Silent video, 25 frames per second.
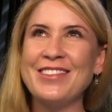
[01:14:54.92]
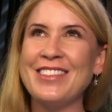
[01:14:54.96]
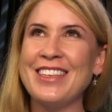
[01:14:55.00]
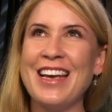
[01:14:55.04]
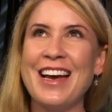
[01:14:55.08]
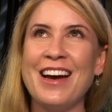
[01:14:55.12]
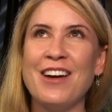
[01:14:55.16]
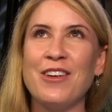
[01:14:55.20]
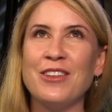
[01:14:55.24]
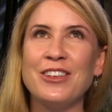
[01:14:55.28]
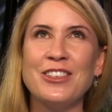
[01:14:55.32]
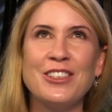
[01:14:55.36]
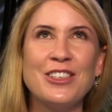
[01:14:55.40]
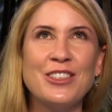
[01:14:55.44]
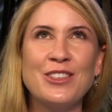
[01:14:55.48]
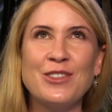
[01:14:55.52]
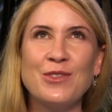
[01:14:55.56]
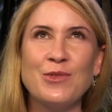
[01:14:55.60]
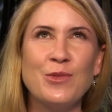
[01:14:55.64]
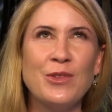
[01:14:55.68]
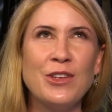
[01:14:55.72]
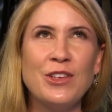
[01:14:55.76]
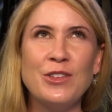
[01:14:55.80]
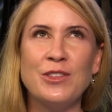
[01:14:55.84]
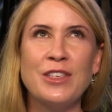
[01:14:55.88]
number. Yeah, or just
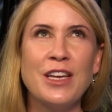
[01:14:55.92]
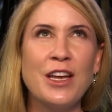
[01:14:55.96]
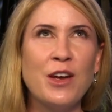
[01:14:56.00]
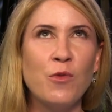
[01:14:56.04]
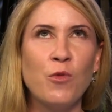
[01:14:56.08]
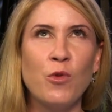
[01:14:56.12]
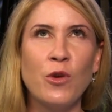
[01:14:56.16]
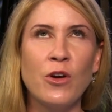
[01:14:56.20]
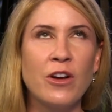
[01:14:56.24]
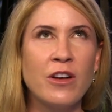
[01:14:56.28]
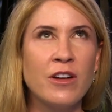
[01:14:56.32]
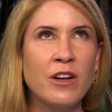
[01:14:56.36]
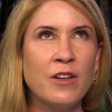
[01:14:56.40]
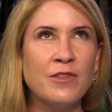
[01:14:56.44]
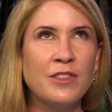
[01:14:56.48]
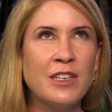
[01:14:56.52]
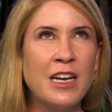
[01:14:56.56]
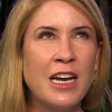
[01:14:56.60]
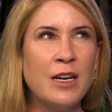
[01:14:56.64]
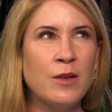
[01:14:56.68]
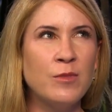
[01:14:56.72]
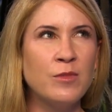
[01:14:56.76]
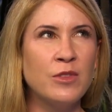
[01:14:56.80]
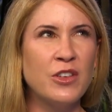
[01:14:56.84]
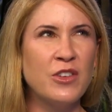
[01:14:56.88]
you say a word enough
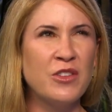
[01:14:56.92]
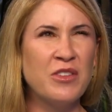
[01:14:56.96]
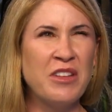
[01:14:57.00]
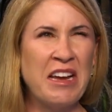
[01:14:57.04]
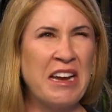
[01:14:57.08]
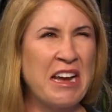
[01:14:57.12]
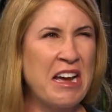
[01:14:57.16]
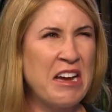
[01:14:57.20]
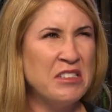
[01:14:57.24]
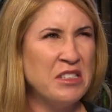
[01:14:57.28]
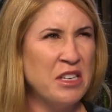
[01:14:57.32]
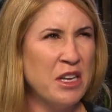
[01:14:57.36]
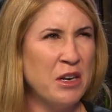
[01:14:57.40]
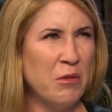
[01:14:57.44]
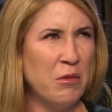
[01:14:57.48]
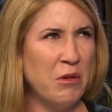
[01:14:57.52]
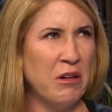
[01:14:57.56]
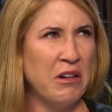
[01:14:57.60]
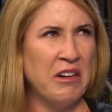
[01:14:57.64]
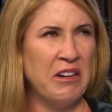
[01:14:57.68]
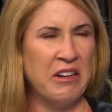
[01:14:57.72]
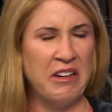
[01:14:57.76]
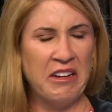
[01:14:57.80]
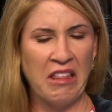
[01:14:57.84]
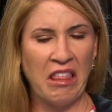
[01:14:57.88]
times and you're like, how's that a
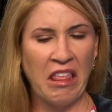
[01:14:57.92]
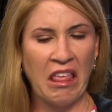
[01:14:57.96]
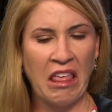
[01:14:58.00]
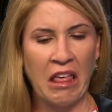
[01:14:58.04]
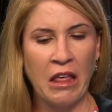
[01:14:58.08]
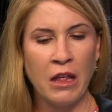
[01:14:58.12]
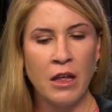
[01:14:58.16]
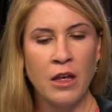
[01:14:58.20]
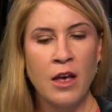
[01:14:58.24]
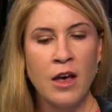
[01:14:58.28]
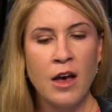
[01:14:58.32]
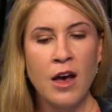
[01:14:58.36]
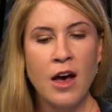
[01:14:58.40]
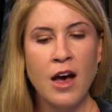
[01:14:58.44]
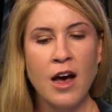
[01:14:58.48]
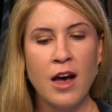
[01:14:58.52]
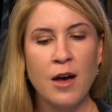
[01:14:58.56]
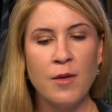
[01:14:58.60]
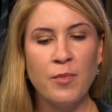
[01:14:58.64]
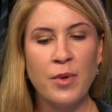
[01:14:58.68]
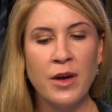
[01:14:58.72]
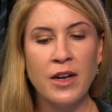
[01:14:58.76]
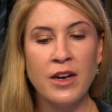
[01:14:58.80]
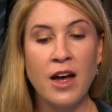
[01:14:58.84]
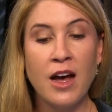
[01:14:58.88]
word? Uh,
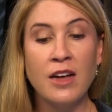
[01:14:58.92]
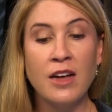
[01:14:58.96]
but